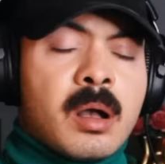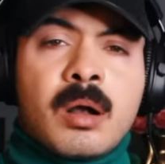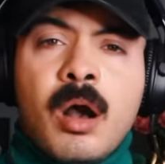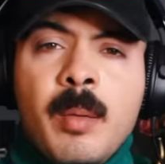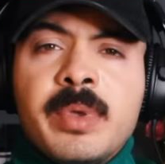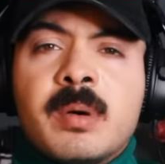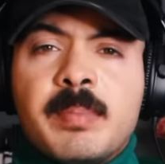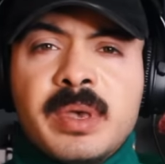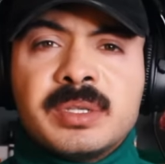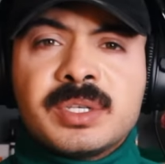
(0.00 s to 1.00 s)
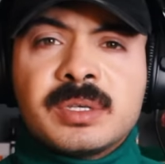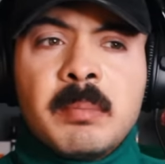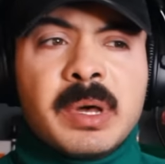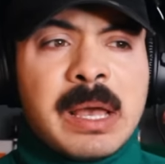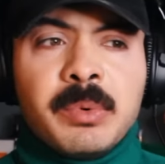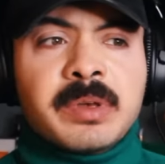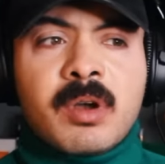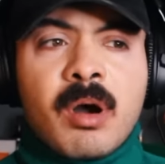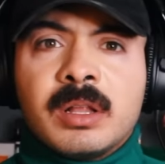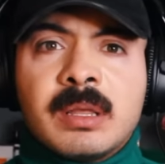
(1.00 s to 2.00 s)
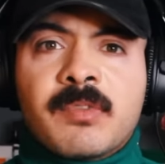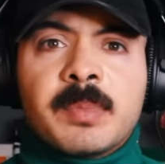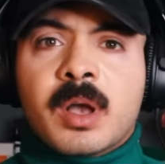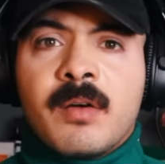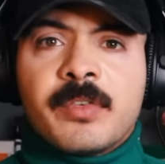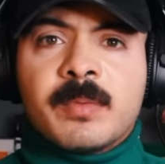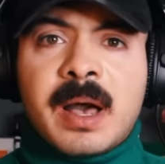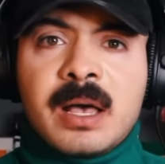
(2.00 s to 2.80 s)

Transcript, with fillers: Call me a bitch, but I would have called them from the comfort of my